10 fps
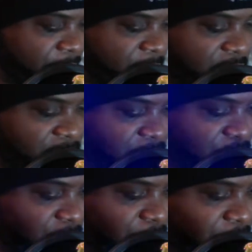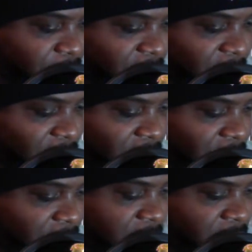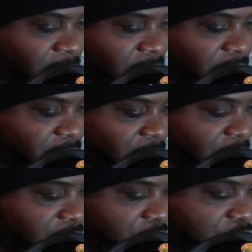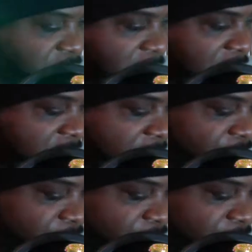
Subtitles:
going to use one pair to